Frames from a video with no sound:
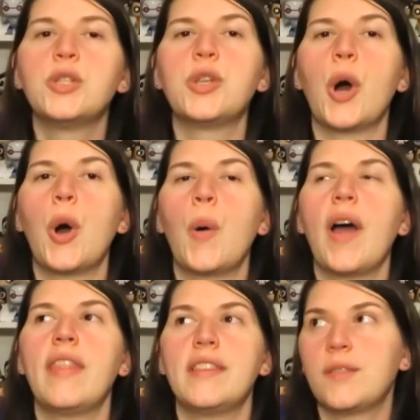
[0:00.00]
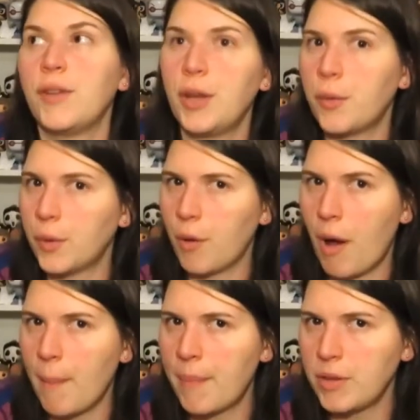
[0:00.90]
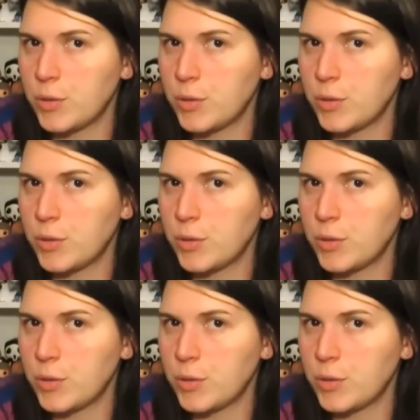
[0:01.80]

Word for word: So this video will go up.